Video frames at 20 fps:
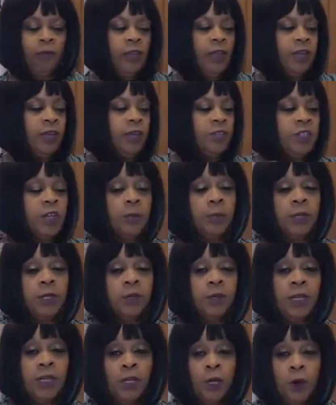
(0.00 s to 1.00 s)
Now, some of
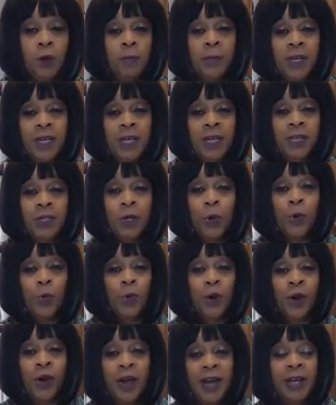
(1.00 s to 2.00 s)
you that know me and know
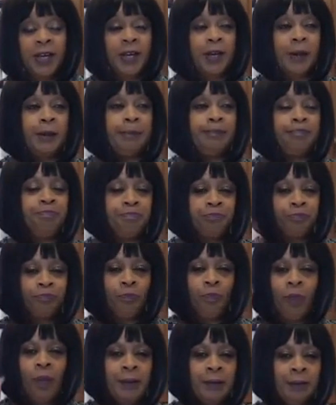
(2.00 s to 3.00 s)
where I am,
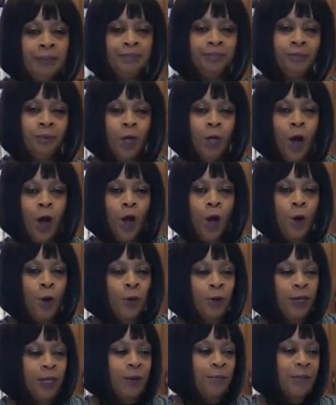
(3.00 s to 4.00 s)

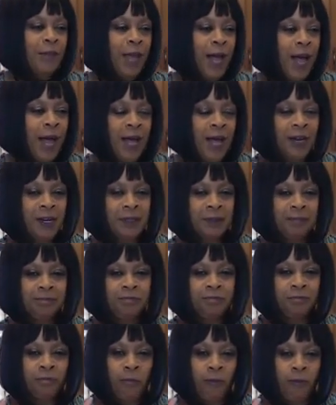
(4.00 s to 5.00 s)
call, give me a holler.
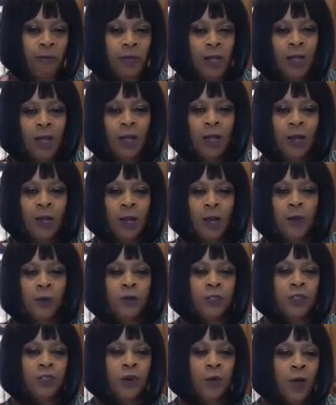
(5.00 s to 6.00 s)
As
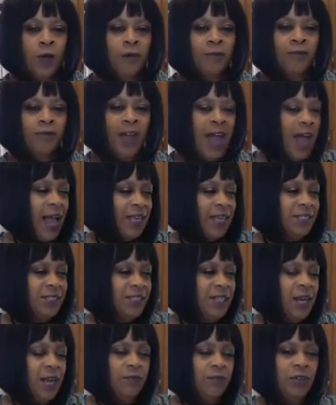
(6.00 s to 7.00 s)
long as you're all vaxxed
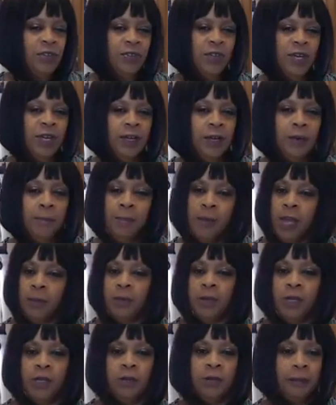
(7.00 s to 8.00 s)
and everything,
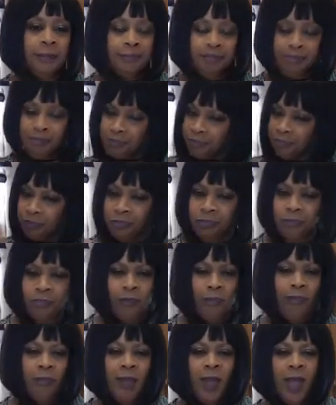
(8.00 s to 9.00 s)
maybe
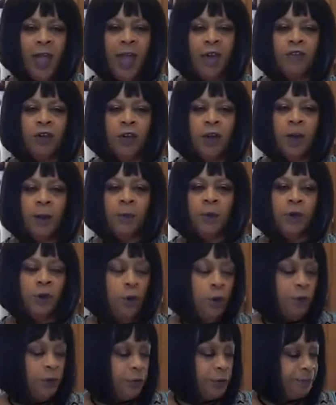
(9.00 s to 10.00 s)
have you come on
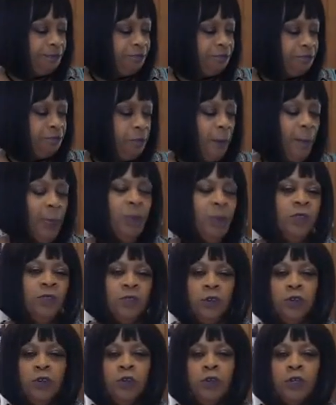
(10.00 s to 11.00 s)
over
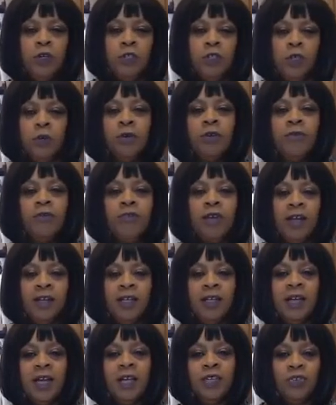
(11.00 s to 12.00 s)
so you can do a
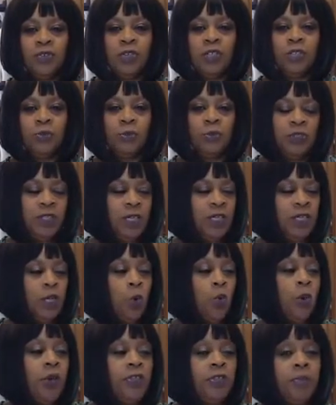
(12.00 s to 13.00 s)
Friday Night Treats with Tina
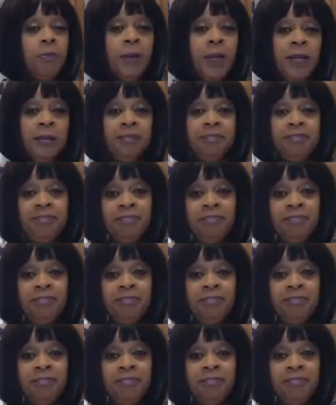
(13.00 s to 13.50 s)
with me.